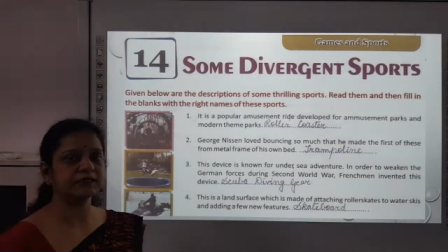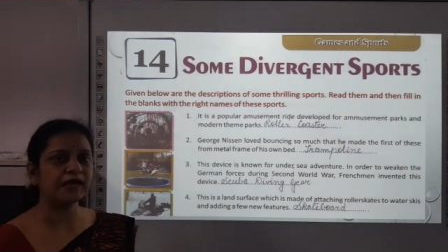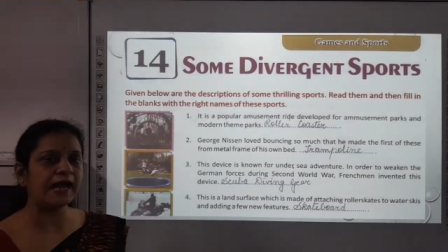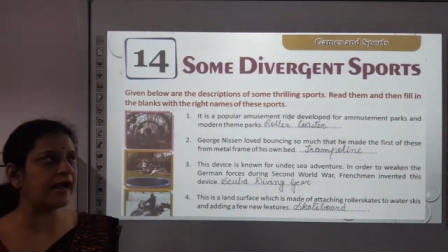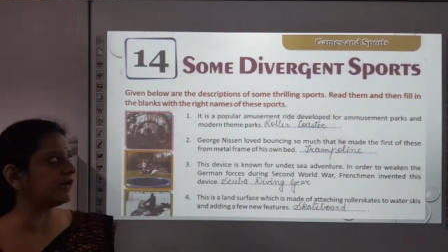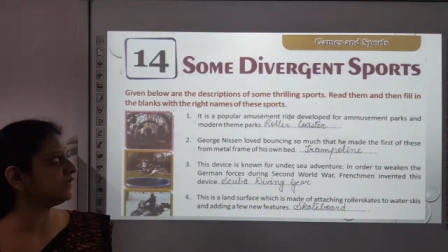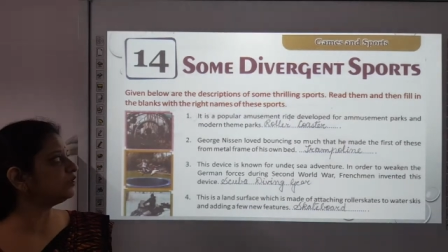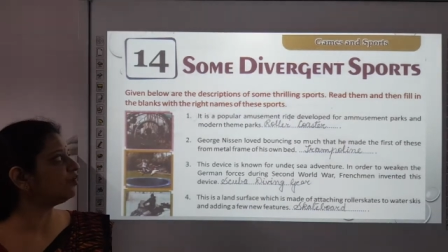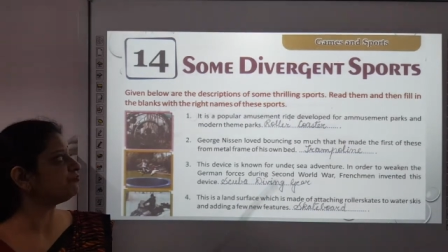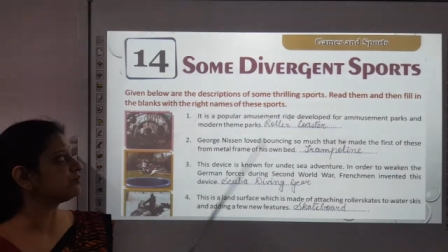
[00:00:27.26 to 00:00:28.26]
the heading
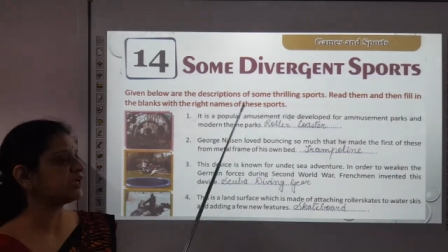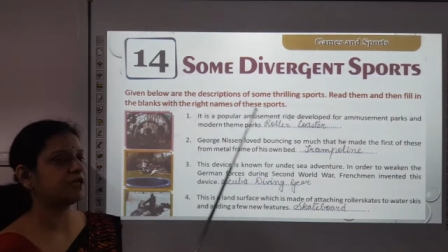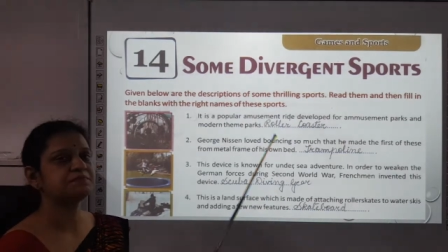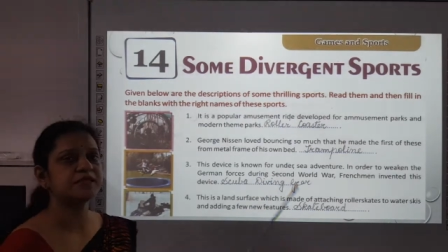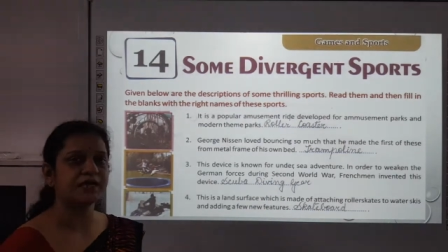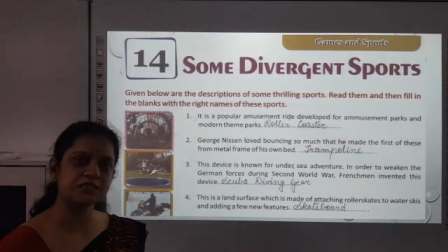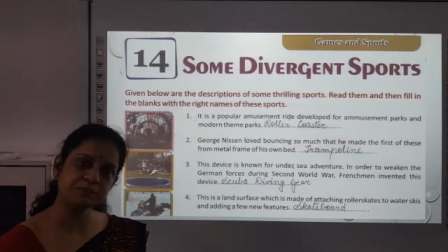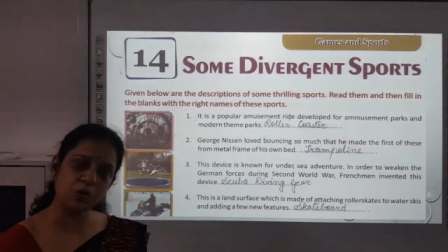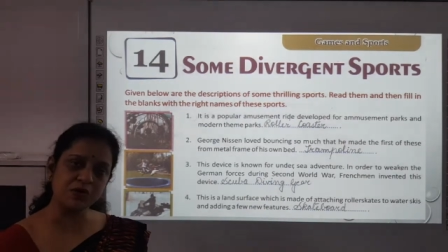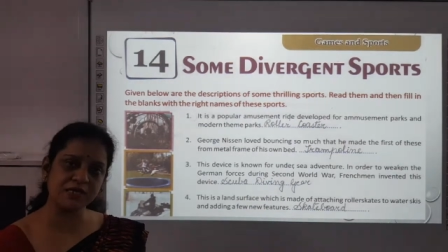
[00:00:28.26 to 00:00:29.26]
of games and
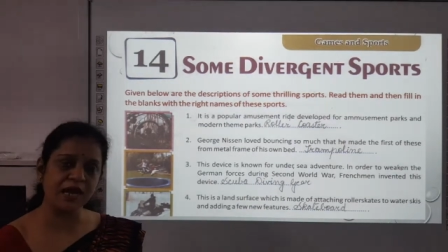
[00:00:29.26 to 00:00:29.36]
sports.